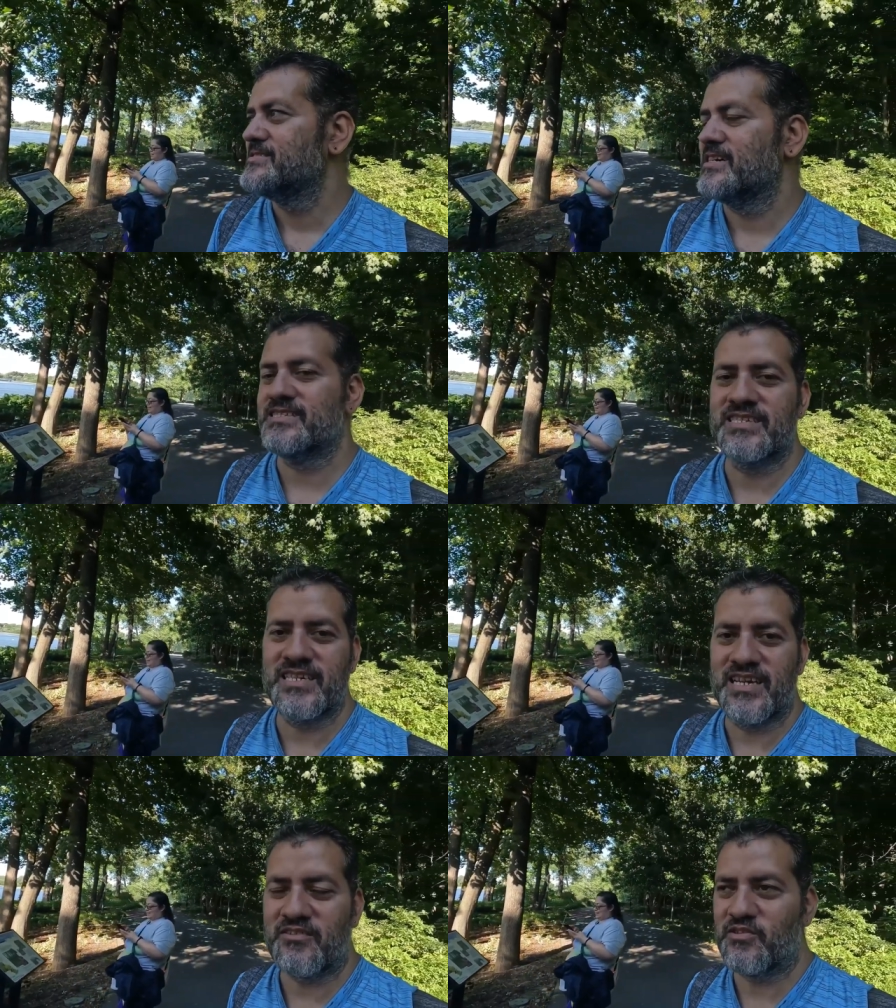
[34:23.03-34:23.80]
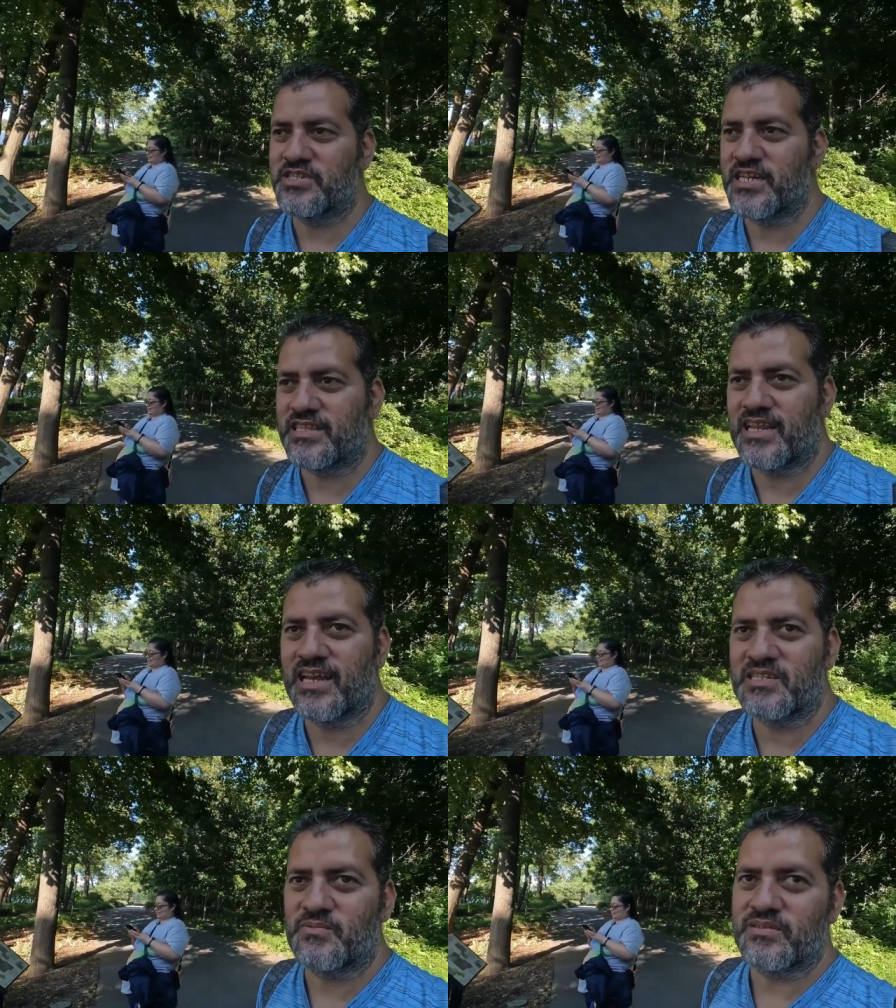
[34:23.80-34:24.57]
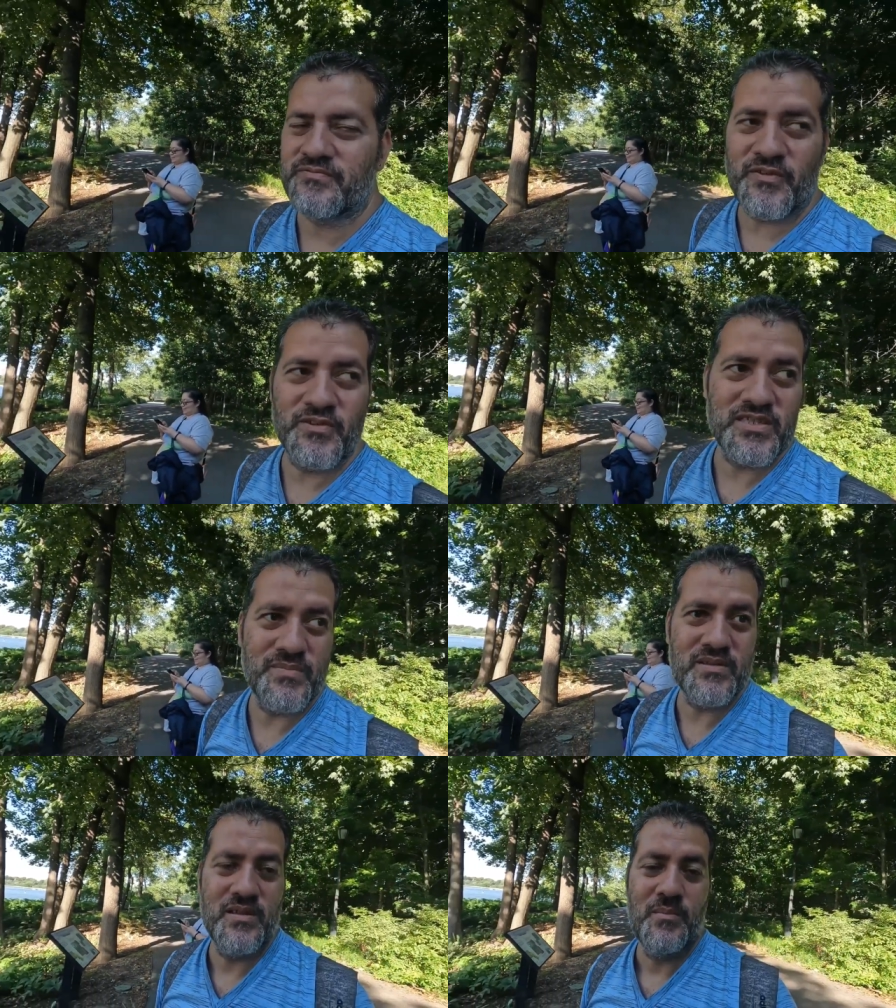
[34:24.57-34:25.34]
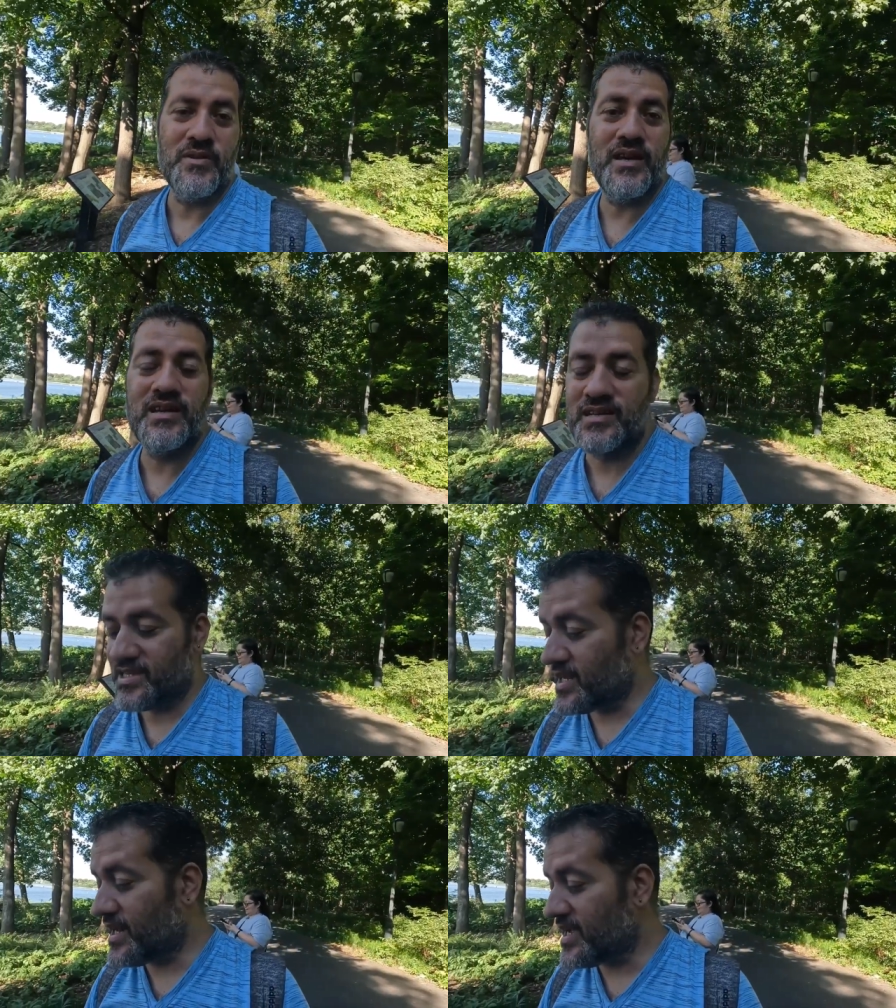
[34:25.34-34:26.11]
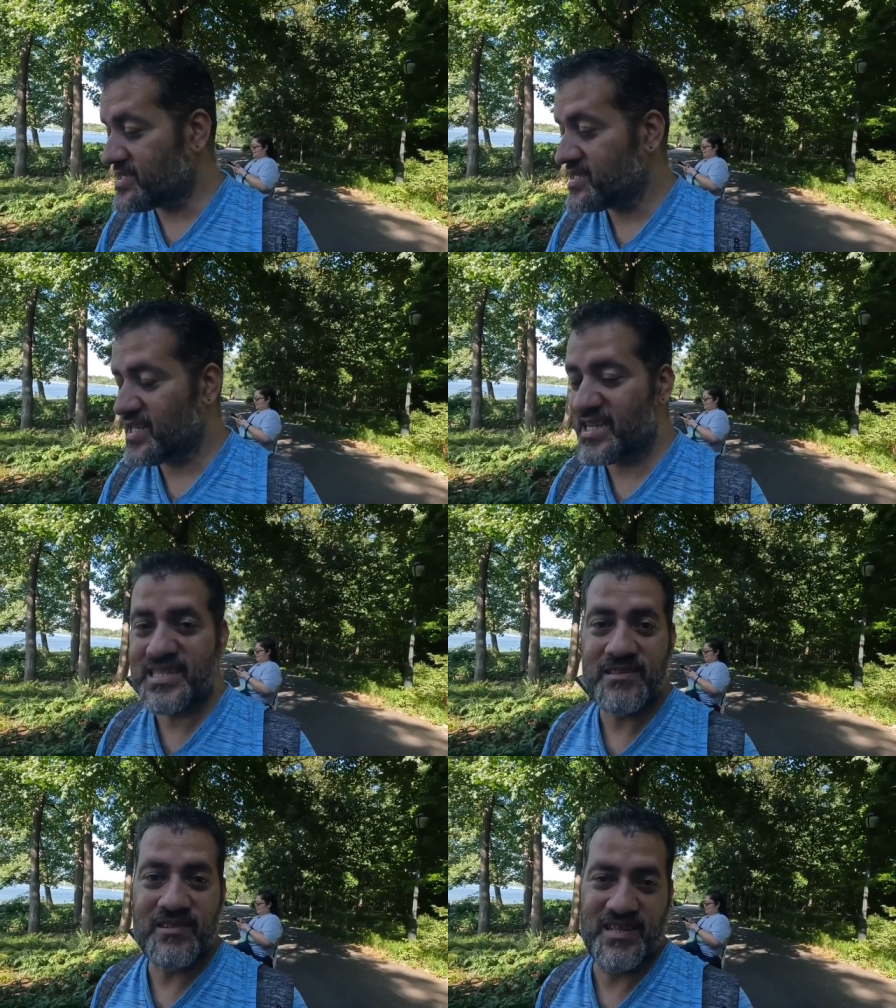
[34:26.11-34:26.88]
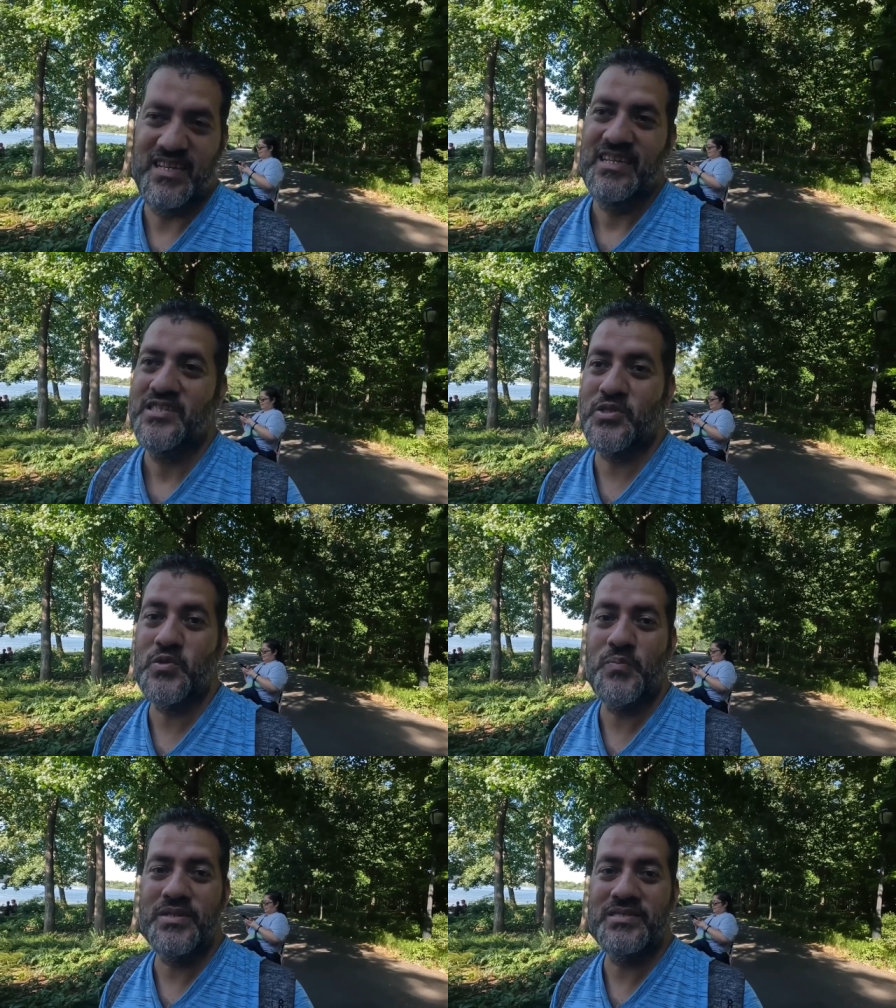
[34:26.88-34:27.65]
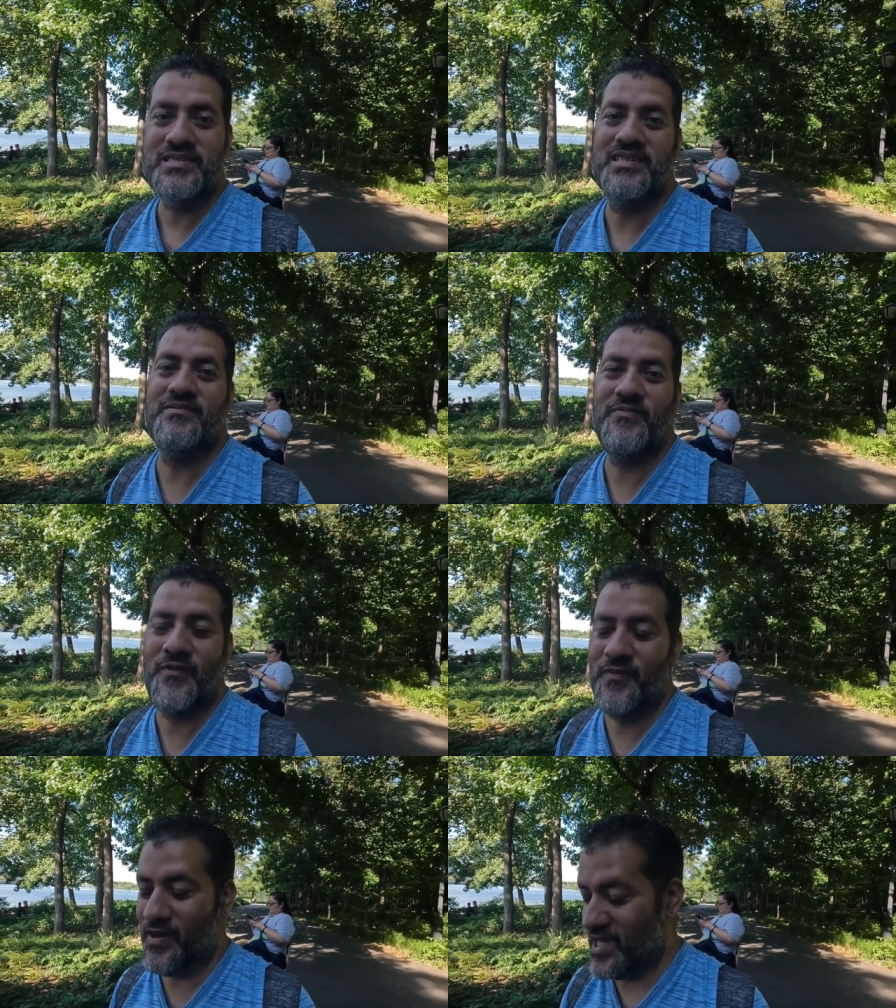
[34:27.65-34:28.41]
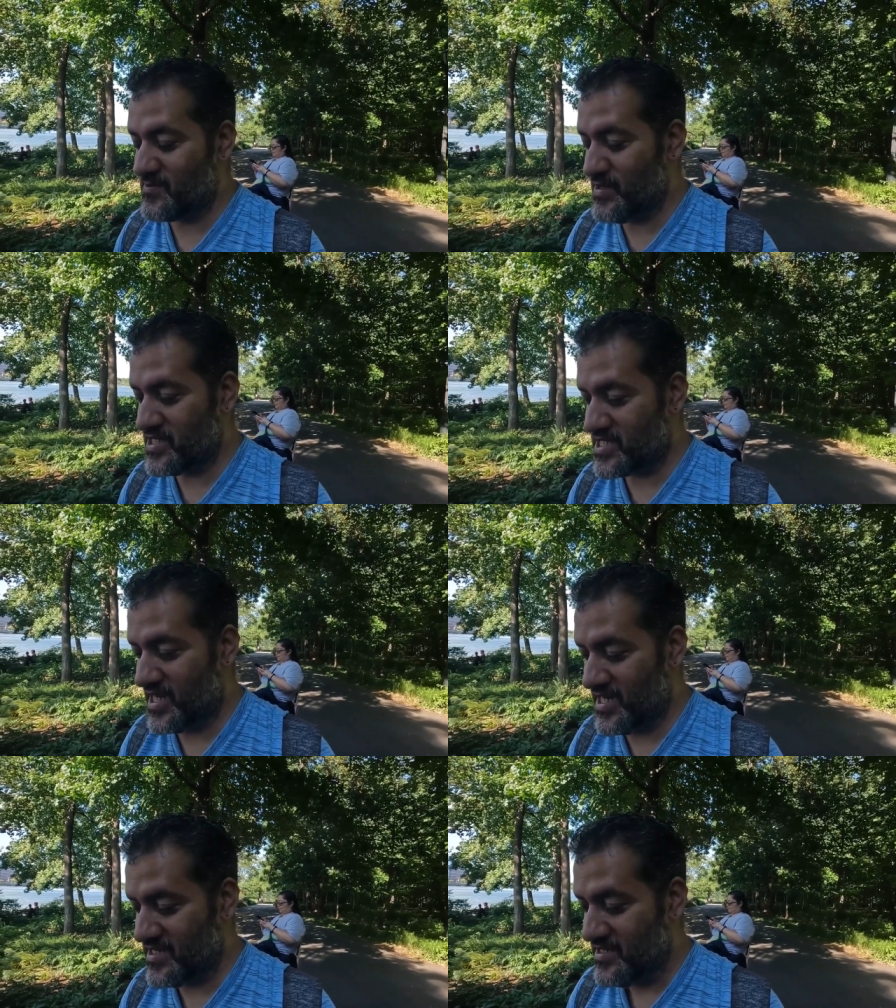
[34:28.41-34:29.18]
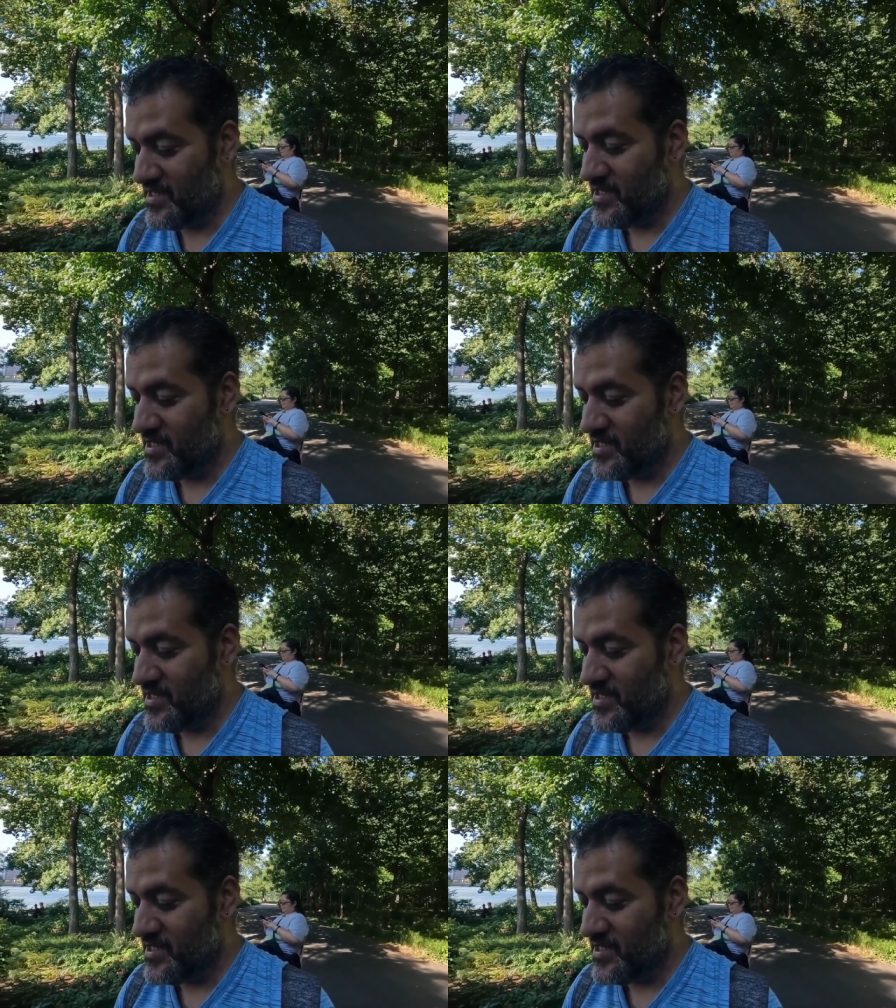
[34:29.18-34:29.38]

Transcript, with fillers: That's it. I couldn't check the last one. It froze on me. But nah, got a nice, nice little two-piece last minute shiny.